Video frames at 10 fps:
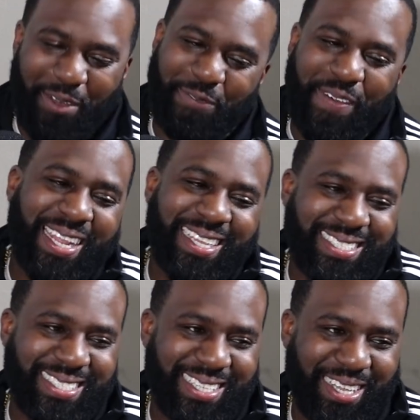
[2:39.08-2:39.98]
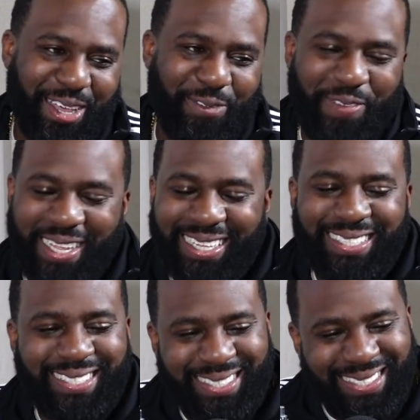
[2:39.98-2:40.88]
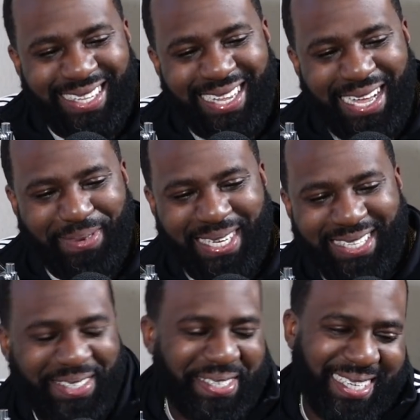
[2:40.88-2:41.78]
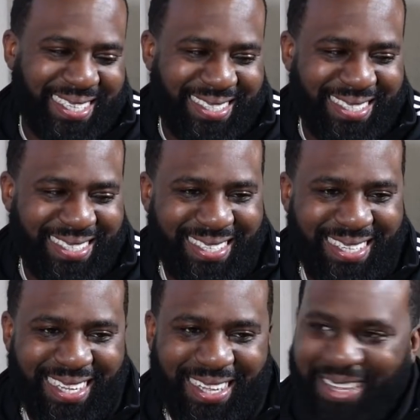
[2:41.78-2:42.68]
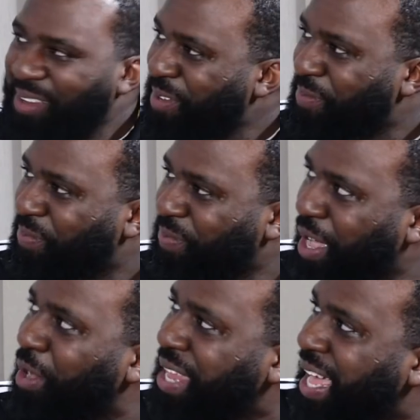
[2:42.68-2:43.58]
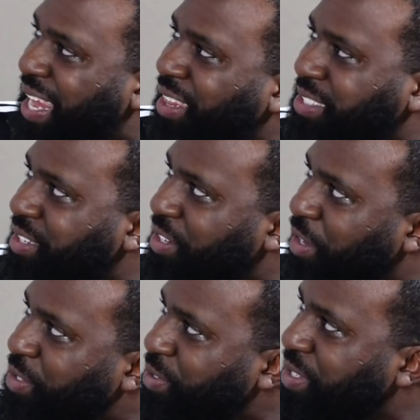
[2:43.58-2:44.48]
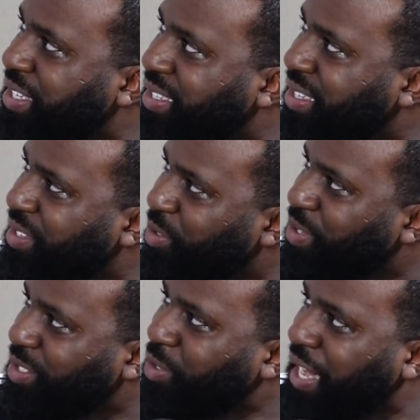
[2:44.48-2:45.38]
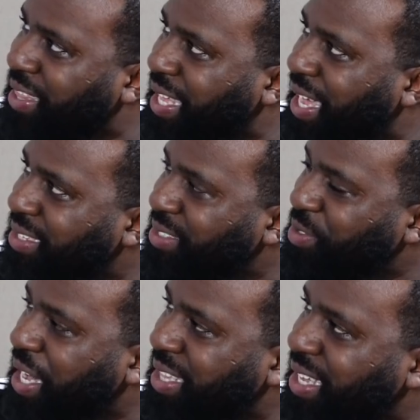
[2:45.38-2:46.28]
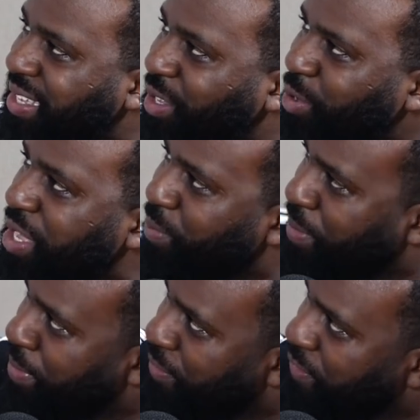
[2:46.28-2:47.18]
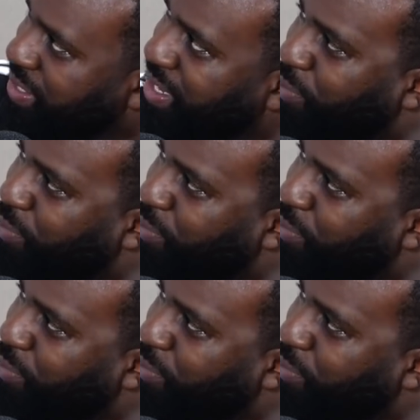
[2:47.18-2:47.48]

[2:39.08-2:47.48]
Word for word: but like, oh, you look good. Yeah, you know what I mean? It's like, that shit looks nice on you. Yeah, like, oh nah, that looks good on you. You got that. You got that. Oh yeah, my motherfucking